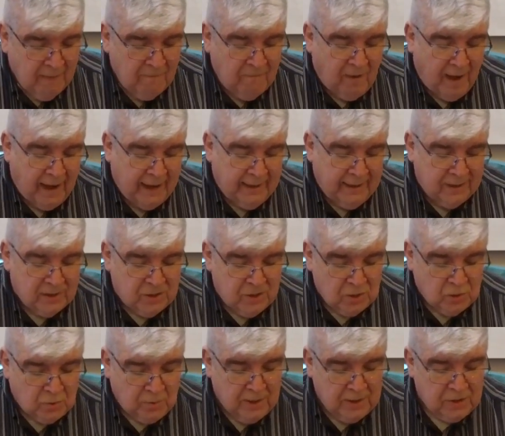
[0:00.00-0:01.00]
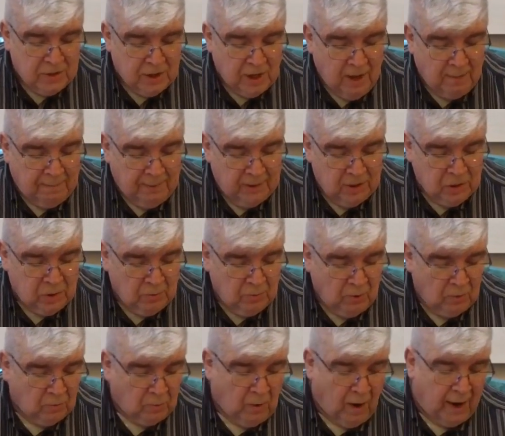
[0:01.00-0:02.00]
violence is risen up unto
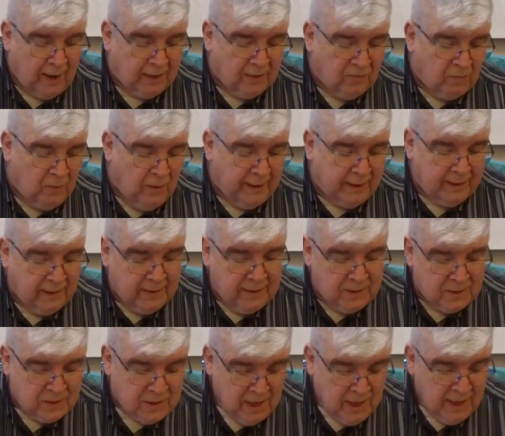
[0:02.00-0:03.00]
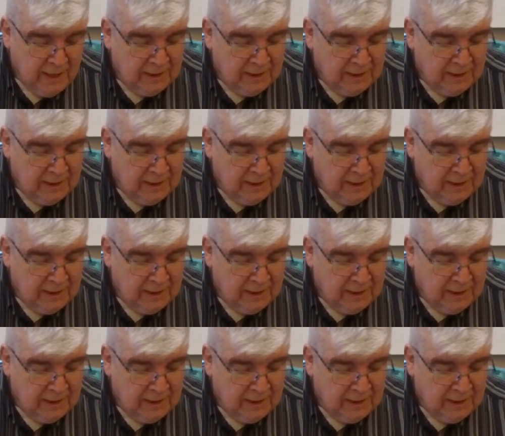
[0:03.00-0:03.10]
a rod of wickedness,